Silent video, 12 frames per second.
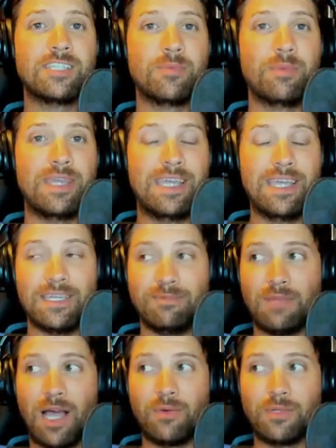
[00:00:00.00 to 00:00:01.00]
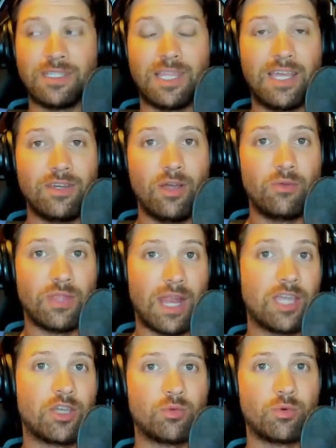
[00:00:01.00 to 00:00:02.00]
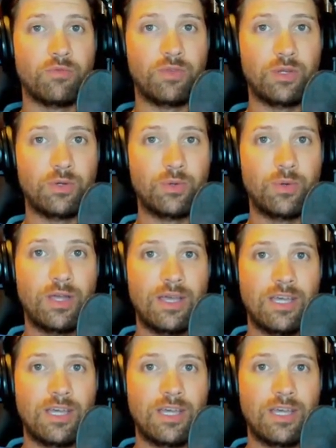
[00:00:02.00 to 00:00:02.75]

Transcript: to me and I was let know that I could review